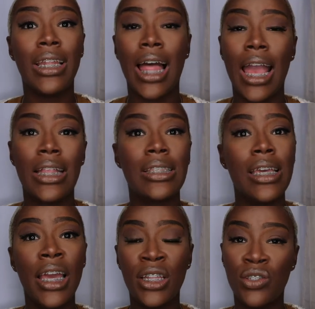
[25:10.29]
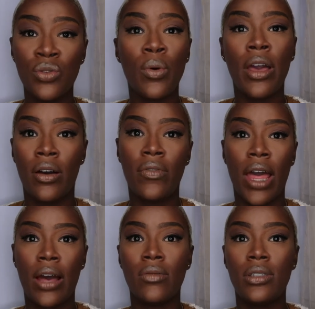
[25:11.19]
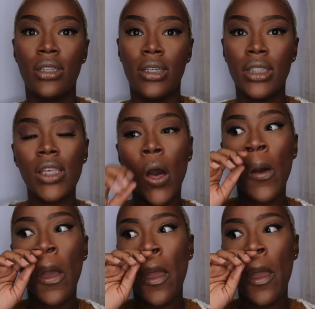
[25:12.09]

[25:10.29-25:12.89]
like 10 12 ounces so